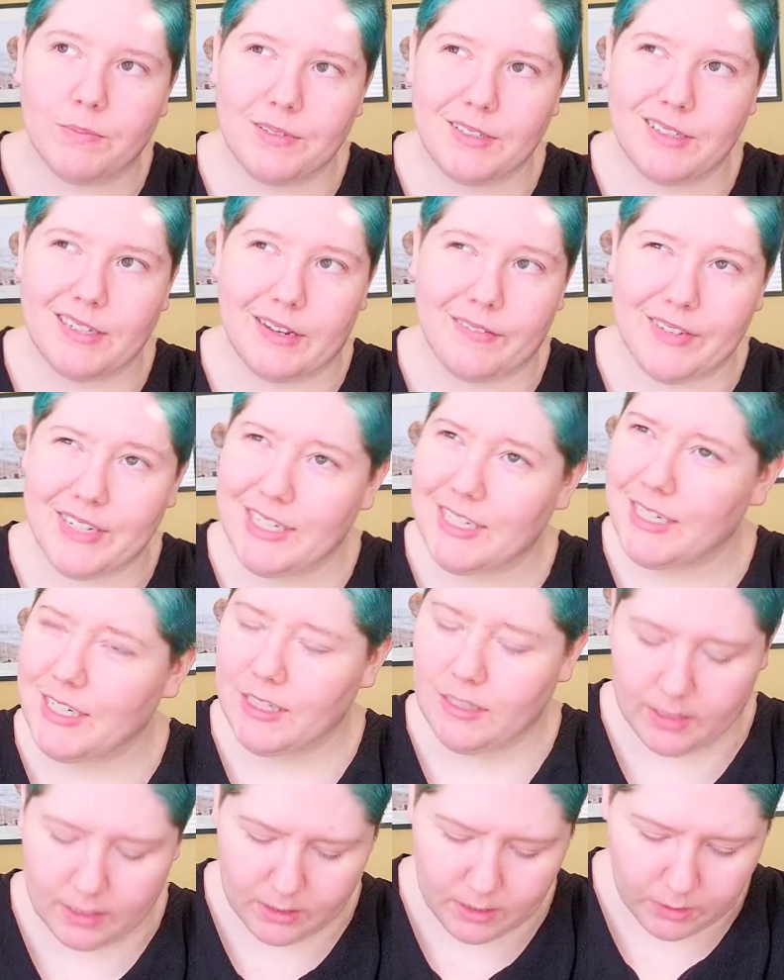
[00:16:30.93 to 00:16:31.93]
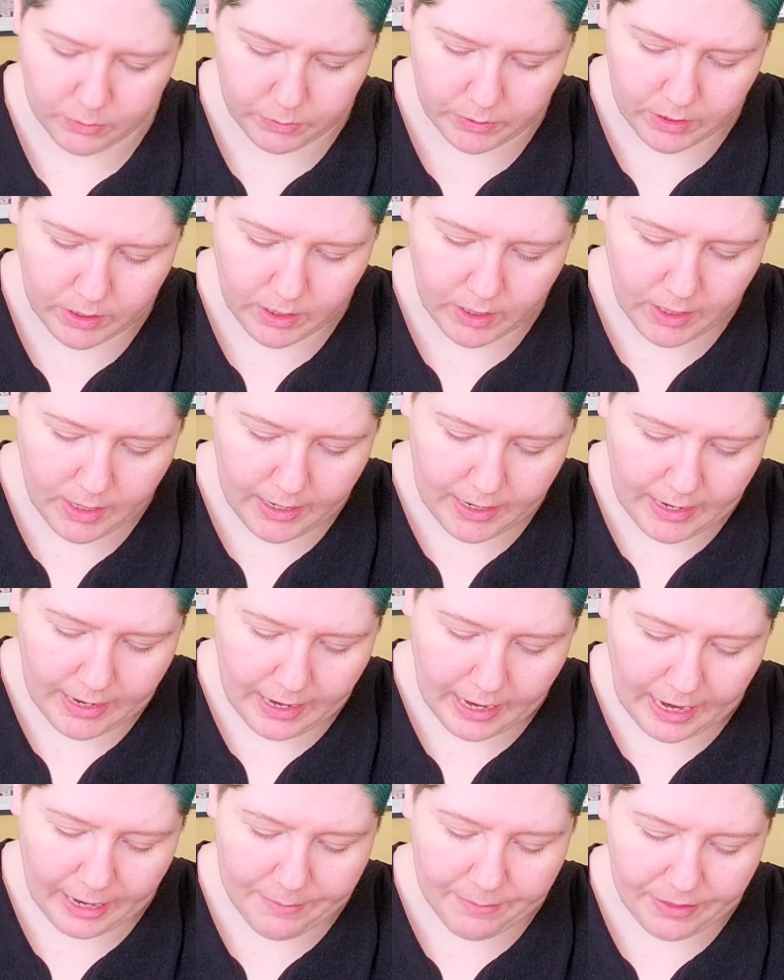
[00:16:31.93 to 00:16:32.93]
17 since this one.
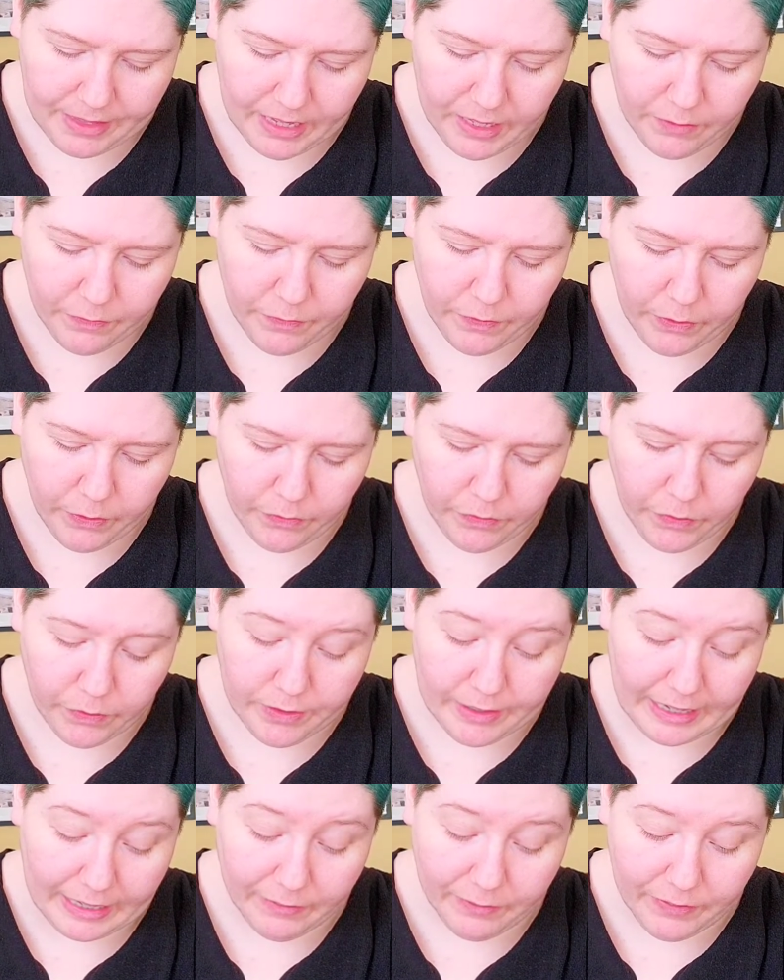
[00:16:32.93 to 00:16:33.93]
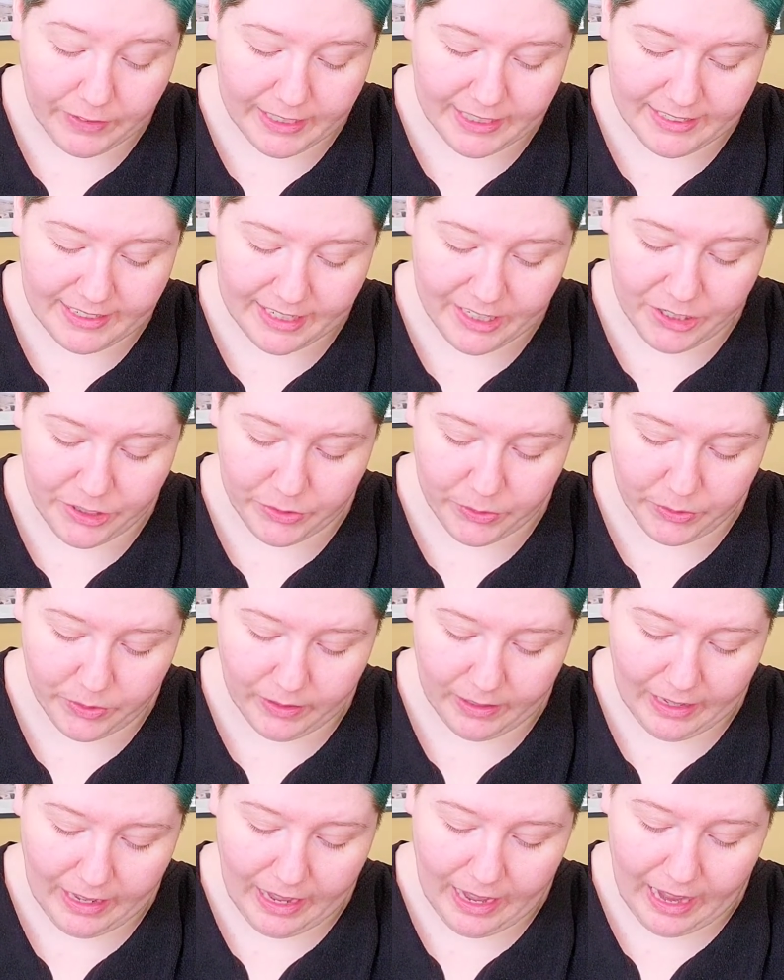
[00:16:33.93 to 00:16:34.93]
I'm thankful for Netflix and
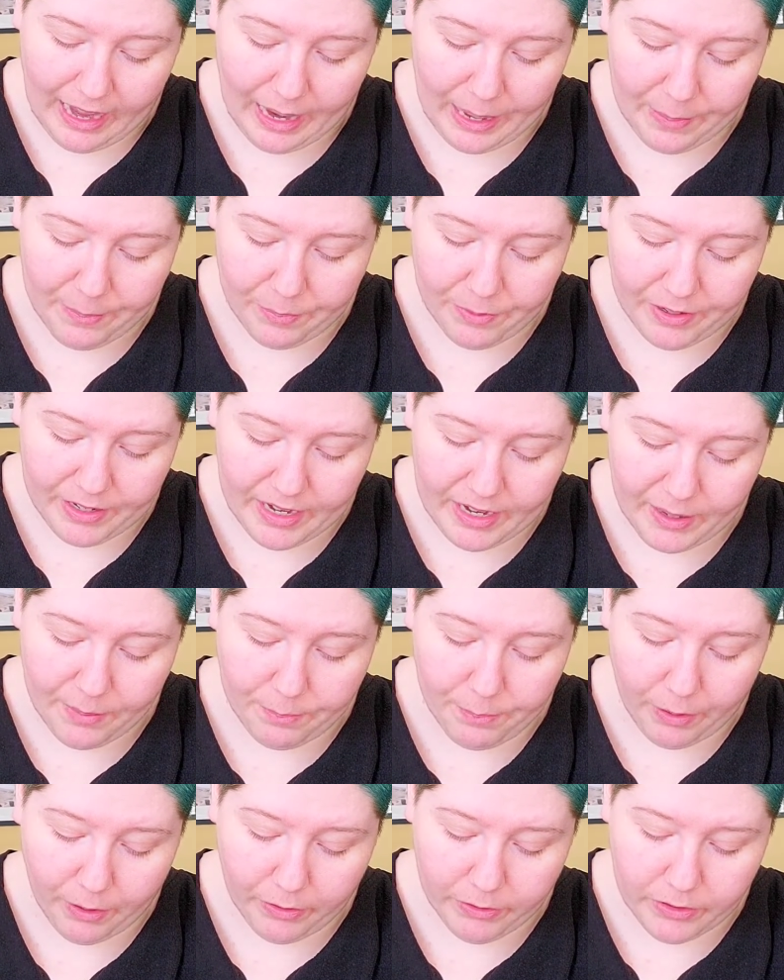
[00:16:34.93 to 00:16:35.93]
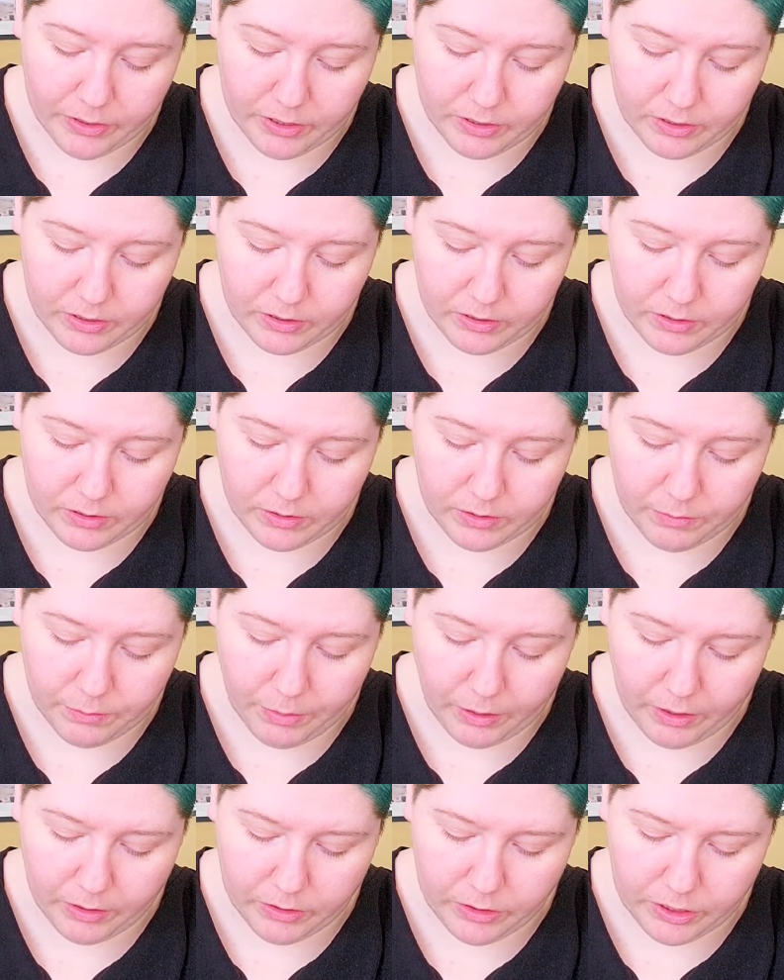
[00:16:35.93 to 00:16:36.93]
Jewel. I'm bringing
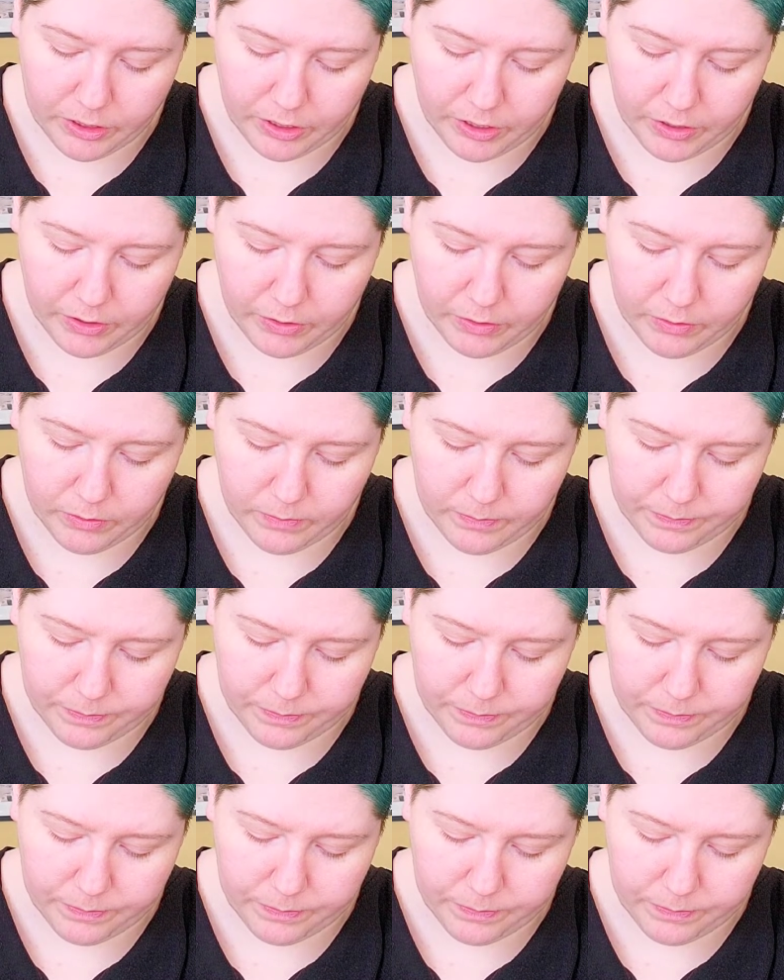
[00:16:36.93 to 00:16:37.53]
Balto